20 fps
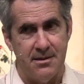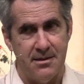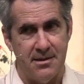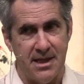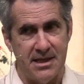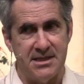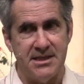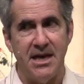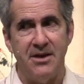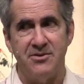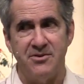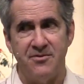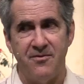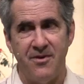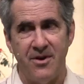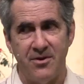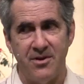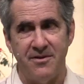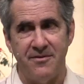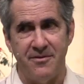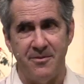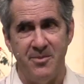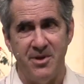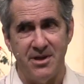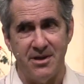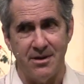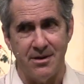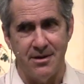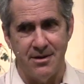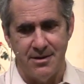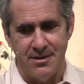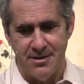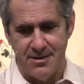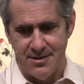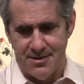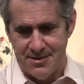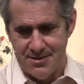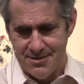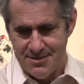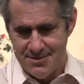That sounds fairly familiar.
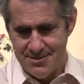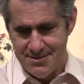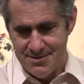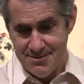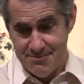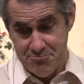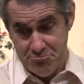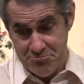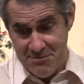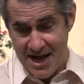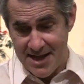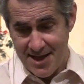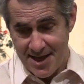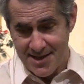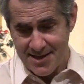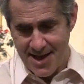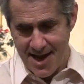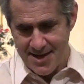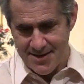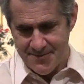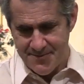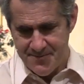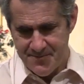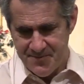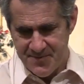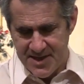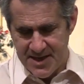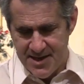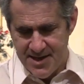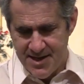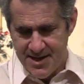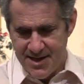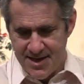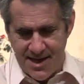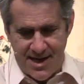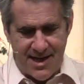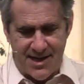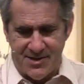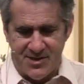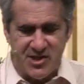I like
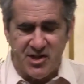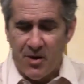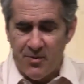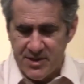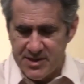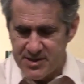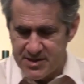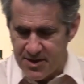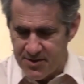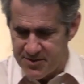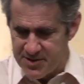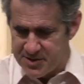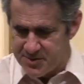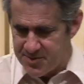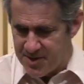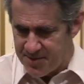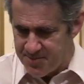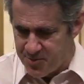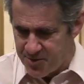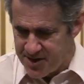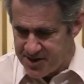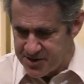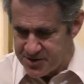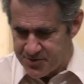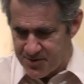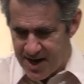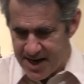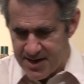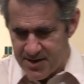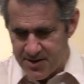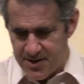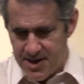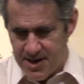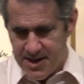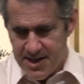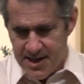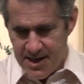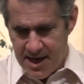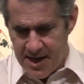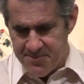that. So-and-so, a British writer
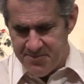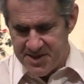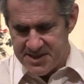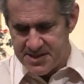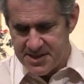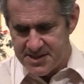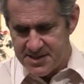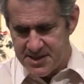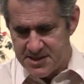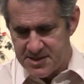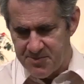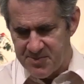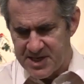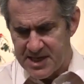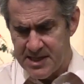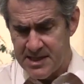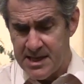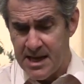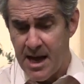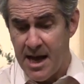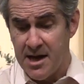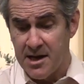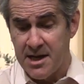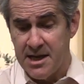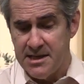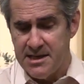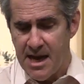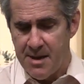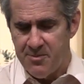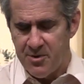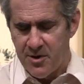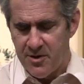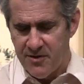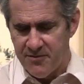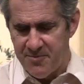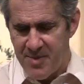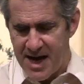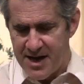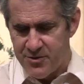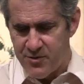on mysticism, a contemporary
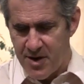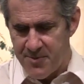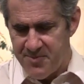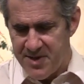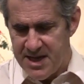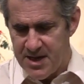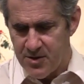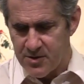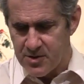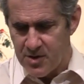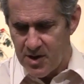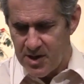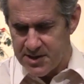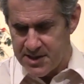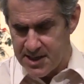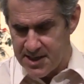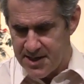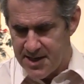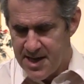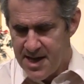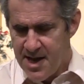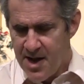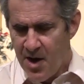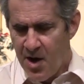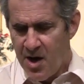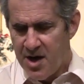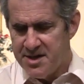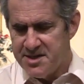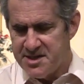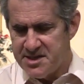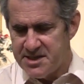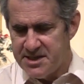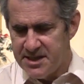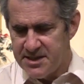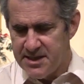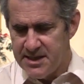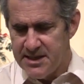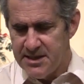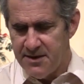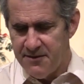of Padre Pio, called it a
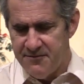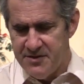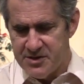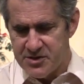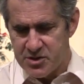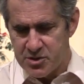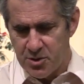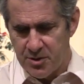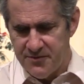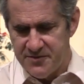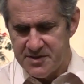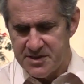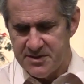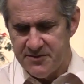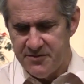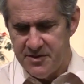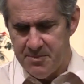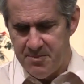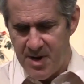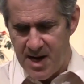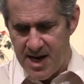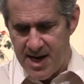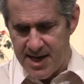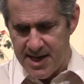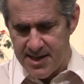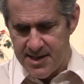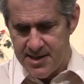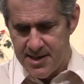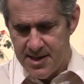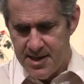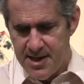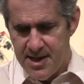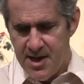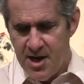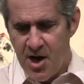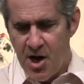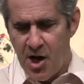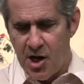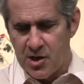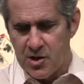stilling of the surface of the mind,
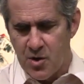a